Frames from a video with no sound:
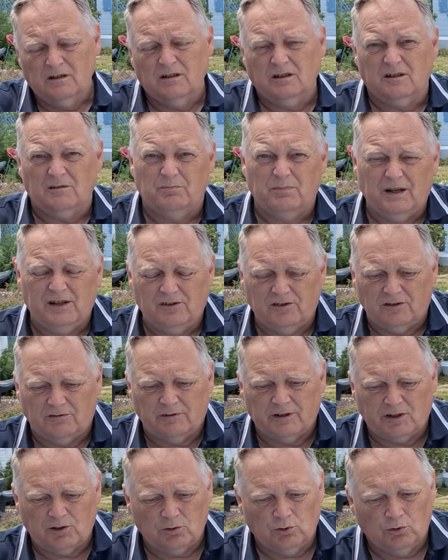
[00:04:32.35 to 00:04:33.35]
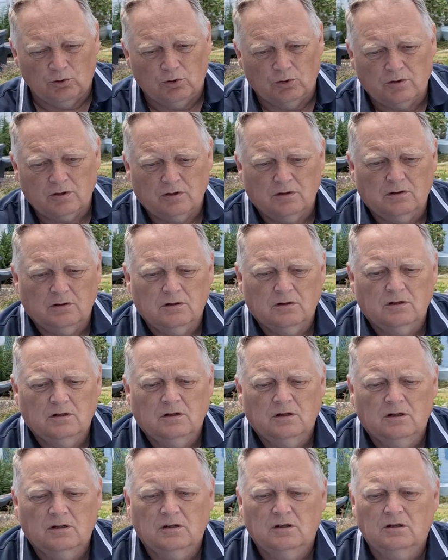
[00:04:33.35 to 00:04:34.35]
You can basically record
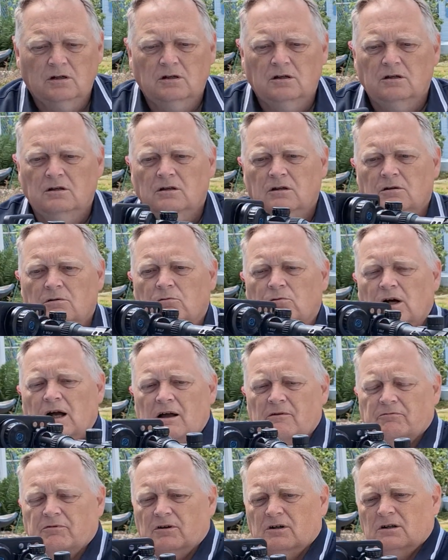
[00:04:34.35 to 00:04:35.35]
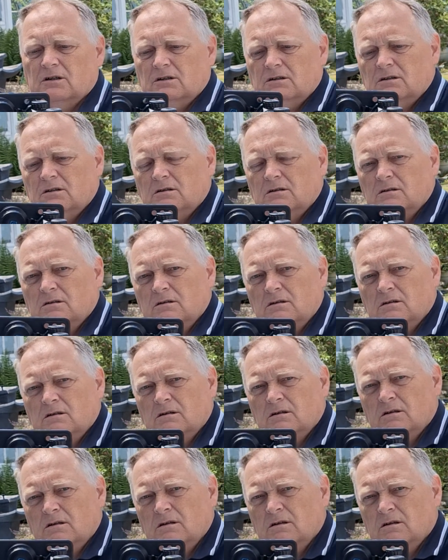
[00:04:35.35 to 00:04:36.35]
whatever
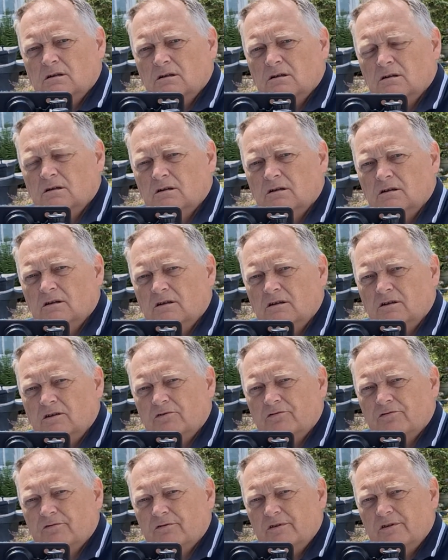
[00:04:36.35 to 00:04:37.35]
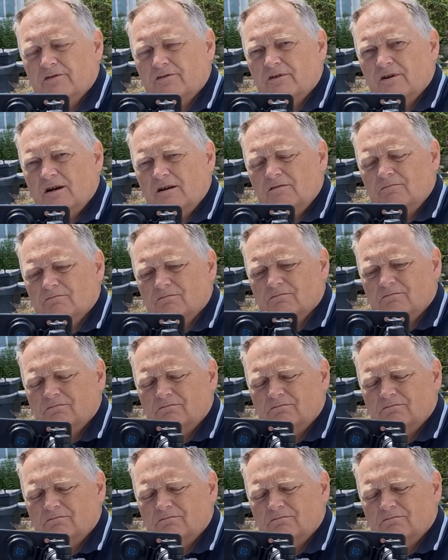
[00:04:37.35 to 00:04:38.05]
is through your scope.